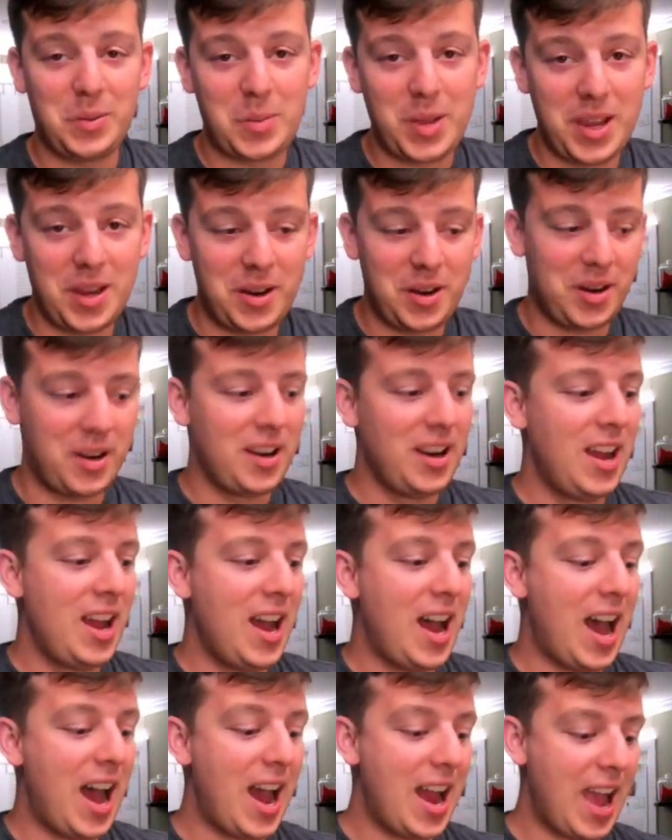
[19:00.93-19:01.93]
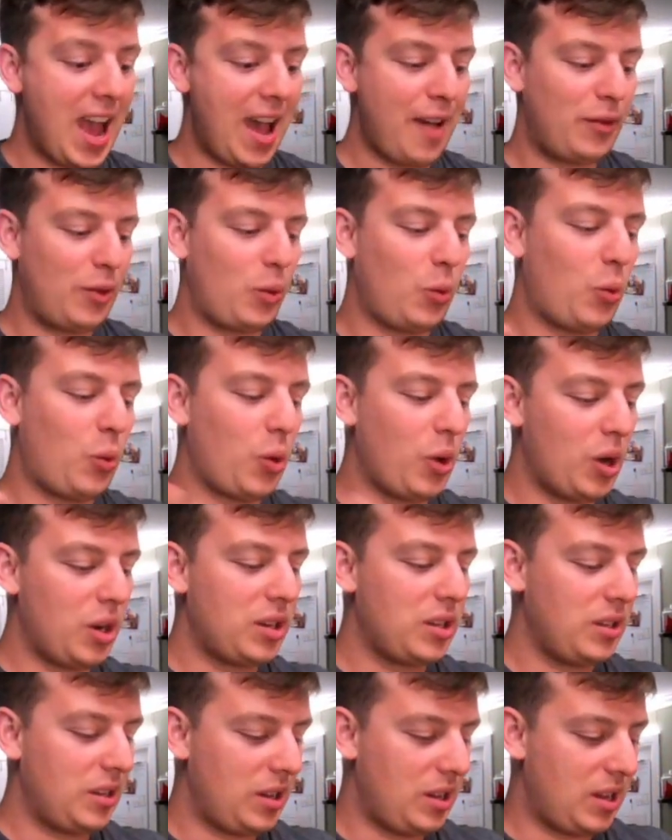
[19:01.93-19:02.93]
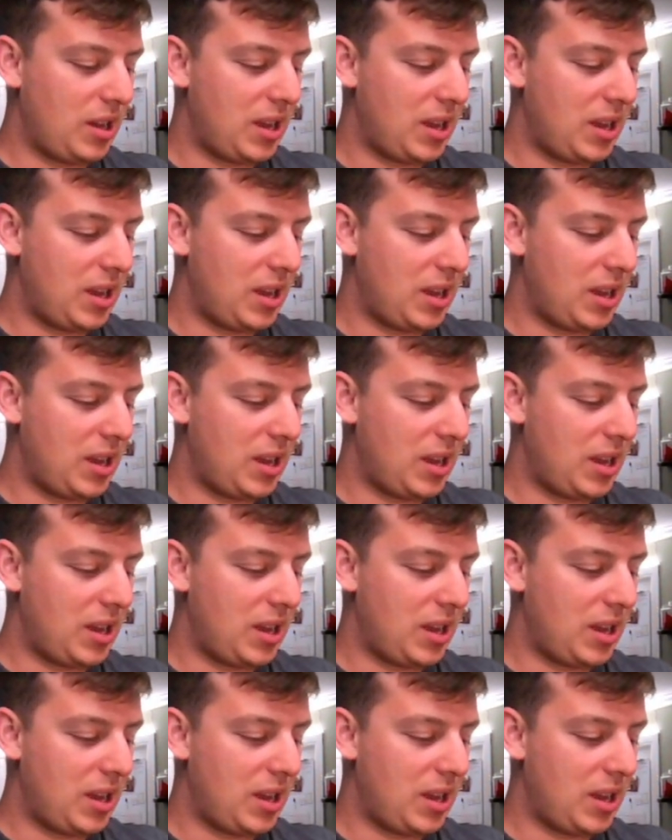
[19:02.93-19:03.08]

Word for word: filmmaker. I haven't worked